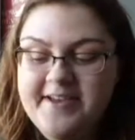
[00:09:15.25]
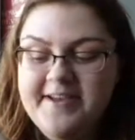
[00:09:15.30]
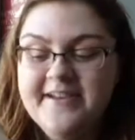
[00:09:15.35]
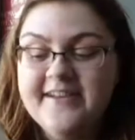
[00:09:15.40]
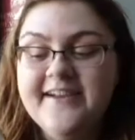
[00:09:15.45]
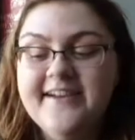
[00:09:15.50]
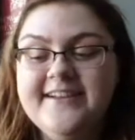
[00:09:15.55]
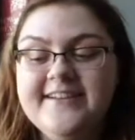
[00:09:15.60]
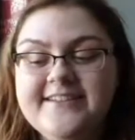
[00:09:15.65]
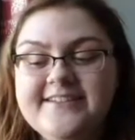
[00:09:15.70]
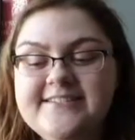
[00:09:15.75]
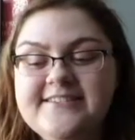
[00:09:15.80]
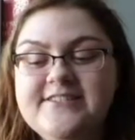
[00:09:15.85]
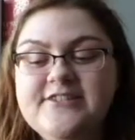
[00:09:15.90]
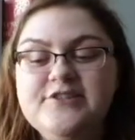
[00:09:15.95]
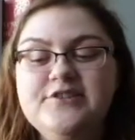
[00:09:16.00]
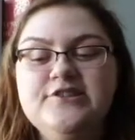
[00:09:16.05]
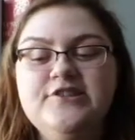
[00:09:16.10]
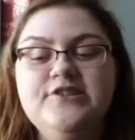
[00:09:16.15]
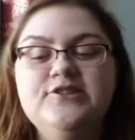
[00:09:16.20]
Because
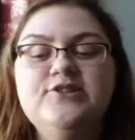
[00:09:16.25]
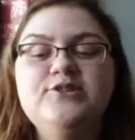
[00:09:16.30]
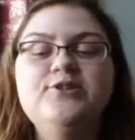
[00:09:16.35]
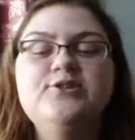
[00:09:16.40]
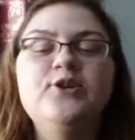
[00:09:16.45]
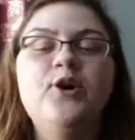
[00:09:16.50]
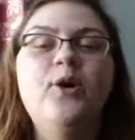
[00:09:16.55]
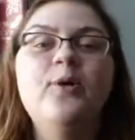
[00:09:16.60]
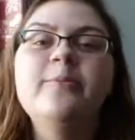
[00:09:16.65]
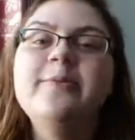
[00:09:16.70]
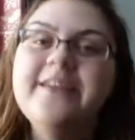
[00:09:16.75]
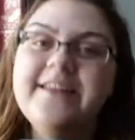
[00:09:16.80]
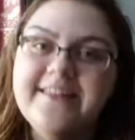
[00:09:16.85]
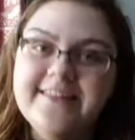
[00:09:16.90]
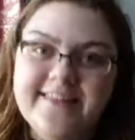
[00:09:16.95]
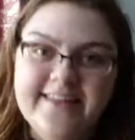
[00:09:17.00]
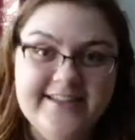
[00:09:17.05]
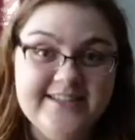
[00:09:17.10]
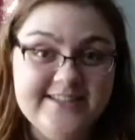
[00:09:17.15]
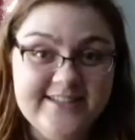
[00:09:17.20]
there's just so many
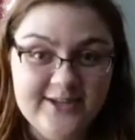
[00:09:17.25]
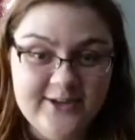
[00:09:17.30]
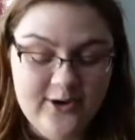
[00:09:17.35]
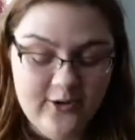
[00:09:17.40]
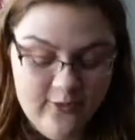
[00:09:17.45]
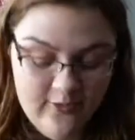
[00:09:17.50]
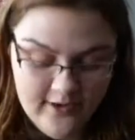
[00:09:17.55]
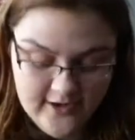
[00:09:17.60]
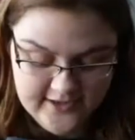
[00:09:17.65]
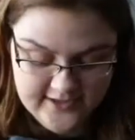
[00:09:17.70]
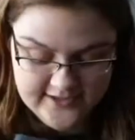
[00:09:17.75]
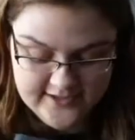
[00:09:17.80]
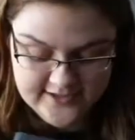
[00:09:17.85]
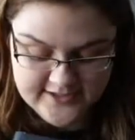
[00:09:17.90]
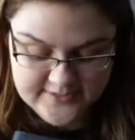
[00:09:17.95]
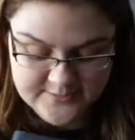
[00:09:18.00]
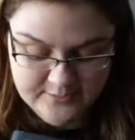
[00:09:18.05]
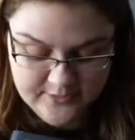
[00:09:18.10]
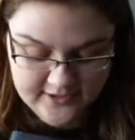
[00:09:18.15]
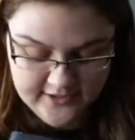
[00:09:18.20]
things that go on in
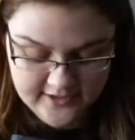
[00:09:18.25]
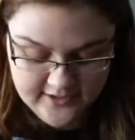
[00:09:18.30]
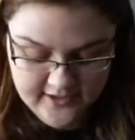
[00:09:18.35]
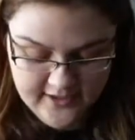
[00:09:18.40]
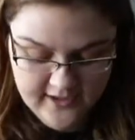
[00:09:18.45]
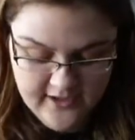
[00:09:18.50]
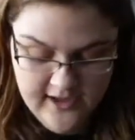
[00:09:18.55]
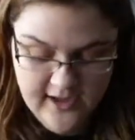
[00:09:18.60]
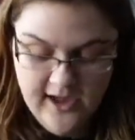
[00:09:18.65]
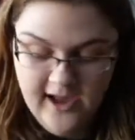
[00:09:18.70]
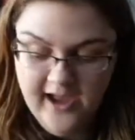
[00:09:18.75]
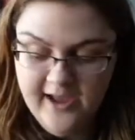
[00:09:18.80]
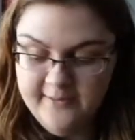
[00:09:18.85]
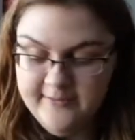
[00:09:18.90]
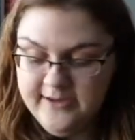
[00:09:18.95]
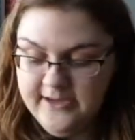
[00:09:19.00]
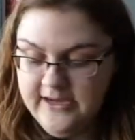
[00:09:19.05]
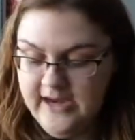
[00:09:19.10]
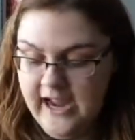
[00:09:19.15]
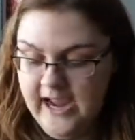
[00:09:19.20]
this book. I
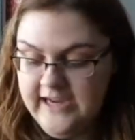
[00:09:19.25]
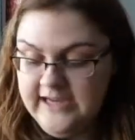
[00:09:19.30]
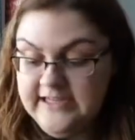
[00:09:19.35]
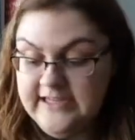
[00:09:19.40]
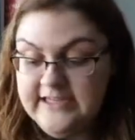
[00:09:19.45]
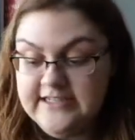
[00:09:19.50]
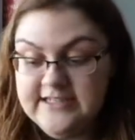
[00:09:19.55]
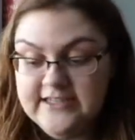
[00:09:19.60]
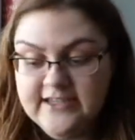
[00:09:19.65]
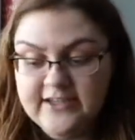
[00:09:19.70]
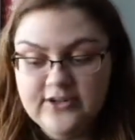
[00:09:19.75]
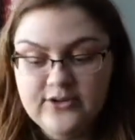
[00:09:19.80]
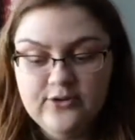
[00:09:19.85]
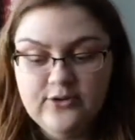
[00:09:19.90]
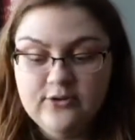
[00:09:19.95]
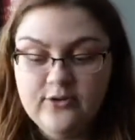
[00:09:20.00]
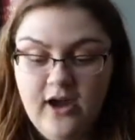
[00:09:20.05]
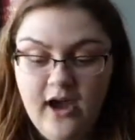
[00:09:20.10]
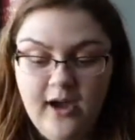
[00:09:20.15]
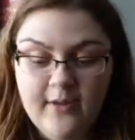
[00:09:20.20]
mean, I need to get a
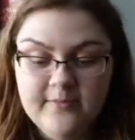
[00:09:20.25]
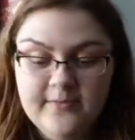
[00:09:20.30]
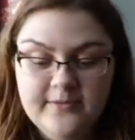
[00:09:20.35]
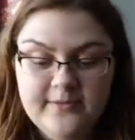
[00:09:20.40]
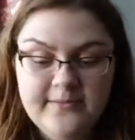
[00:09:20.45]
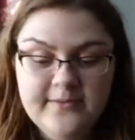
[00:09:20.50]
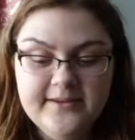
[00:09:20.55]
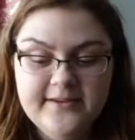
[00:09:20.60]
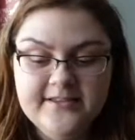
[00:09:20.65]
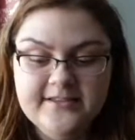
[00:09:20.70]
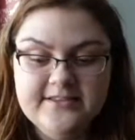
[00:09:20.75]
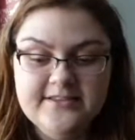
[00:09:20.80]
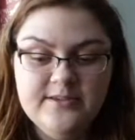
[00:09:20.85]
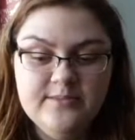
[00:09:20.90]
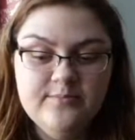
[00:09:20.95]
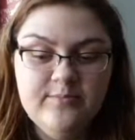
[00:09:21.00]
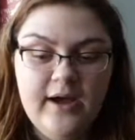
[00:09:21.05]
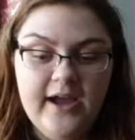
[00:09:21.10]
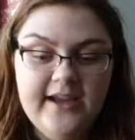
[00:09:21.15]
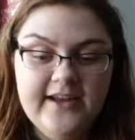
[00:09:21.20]
new copy because the
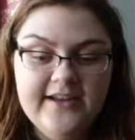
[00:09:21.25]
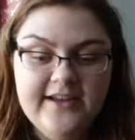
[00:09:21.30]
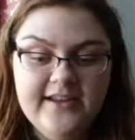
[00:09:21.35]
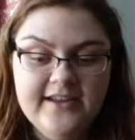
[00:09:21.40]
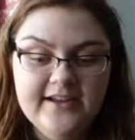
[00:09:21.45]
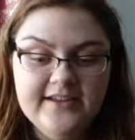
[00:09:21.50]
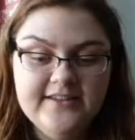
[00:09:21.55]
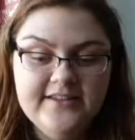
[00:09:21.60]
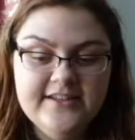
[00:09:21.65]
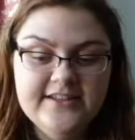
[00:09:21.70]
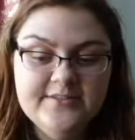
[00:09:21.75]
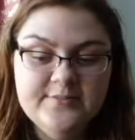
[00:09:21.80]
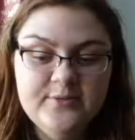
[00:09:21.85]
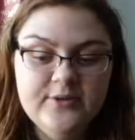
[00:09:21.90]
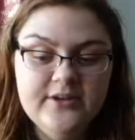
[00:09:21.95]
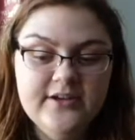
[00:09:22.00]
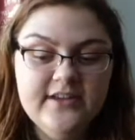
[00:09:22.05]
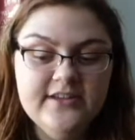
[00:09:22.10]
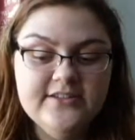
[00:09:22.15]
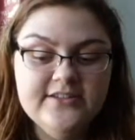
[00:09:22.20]
binding on this
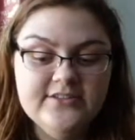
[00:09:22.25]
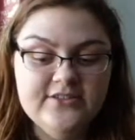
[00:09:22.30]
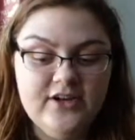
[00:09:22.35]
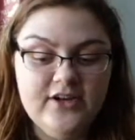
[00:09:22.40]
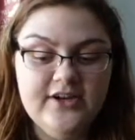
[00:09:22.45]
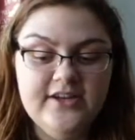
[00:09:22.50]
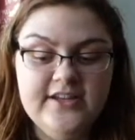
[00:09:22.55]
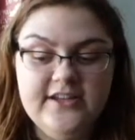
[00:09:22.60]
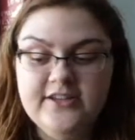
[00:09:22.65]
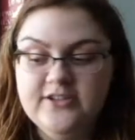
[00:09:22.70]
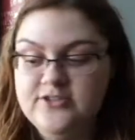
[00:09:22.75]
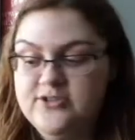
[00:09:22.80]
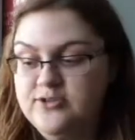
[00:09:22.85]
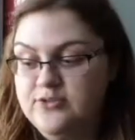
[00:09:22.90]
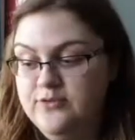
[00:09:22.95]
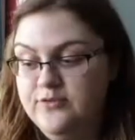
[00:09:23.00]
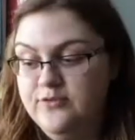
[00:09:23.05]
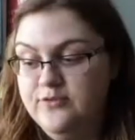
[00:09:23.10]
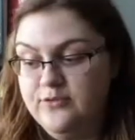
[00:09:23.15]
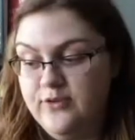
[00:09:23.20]
book is starting
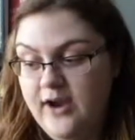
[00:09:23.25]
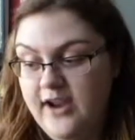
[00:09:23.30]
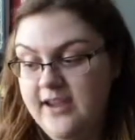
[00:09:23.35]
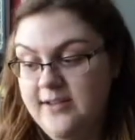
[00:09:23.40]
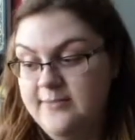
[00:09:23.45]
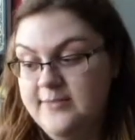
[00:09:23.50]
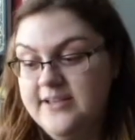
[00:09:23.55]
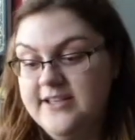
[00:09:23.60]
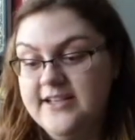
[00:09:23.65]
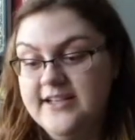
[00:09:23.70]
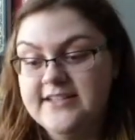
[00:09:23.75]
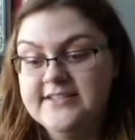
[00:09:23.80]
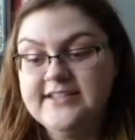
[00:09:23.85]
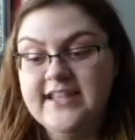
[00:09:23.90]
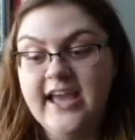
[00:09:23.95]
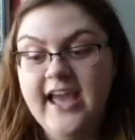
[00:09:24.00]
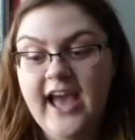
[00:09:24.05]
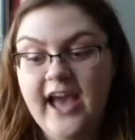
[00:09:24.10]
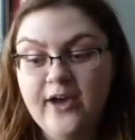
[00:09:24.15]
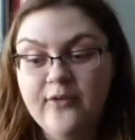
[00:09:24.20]
to fray because
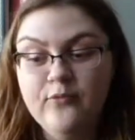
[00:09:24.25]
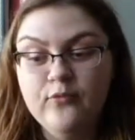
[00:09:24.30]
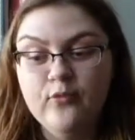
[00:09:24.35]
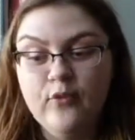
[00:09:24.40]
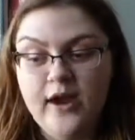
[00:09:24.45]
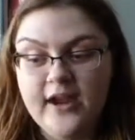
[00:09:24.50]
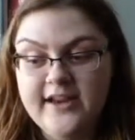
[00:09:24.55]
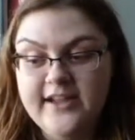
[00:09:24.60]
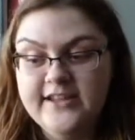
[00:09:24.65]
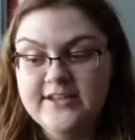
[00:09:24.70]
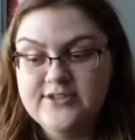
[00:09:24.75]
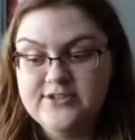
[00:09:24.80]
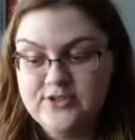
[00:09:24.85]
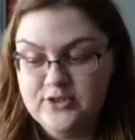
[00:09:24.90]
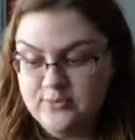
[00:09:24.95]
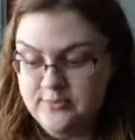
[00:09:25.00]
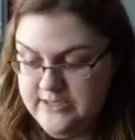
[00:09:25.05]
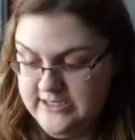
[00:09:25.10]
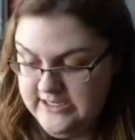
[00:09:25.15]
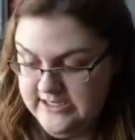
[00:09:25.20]
I have read it
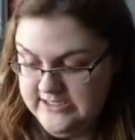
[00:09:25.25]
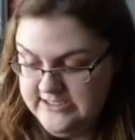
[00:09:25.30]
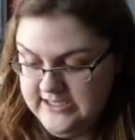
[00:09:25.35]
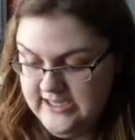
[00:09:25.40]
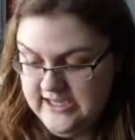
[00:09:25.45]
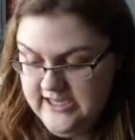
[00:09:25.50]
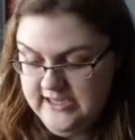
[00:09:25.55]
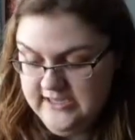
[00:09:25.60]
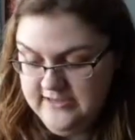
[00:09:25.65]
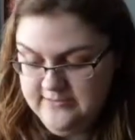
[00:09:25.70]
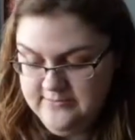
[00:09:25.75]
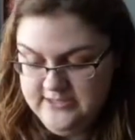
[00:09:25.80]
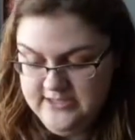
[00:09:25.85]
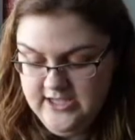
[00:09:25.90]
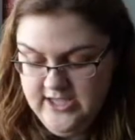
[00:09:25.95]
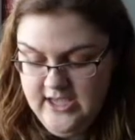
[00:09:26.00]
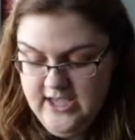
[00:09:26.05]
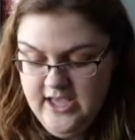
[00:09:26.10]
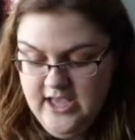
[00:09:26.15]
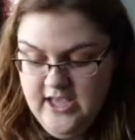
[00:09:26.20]
so many times.
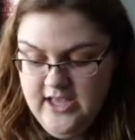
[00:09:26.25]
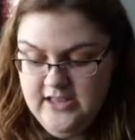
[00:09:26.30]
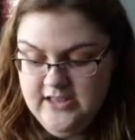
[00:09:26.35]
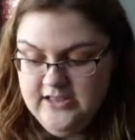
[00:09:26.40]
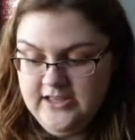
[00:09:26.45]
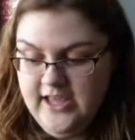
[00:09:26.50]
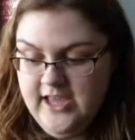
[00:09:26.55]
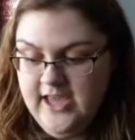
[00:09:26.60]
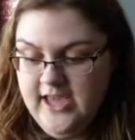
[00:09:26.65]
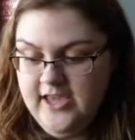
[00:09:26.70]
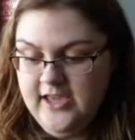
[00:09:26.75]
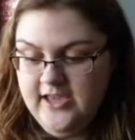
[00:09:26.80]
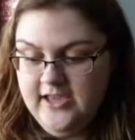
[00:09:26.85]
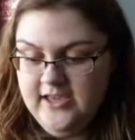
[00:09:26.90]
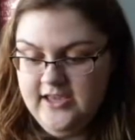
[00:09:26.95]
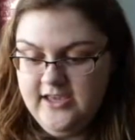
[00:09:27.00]
Like,